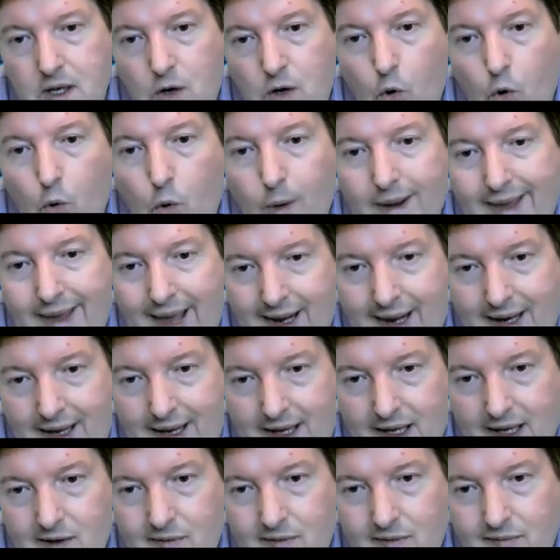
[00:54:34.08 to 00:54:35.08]

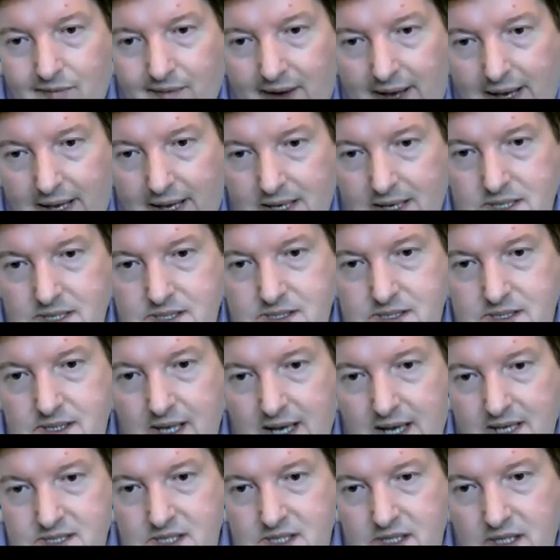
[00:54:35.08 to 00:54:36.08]
organic phase,
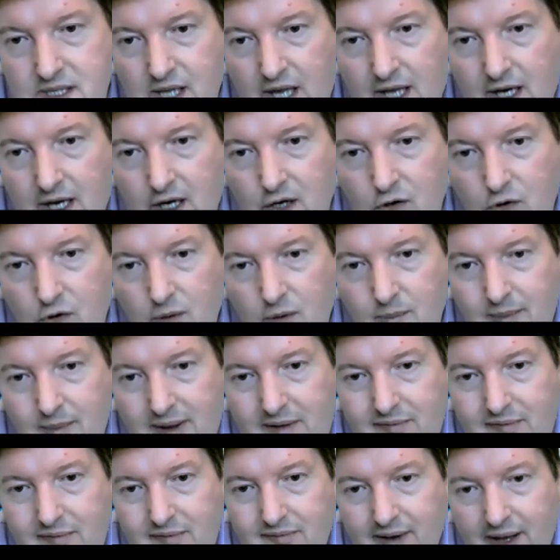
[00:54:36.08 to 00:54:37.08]
that's the
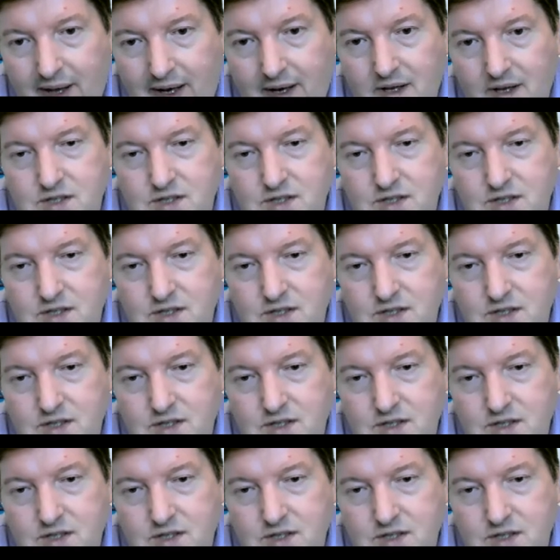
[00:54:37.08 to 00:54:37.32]
dichloromethane.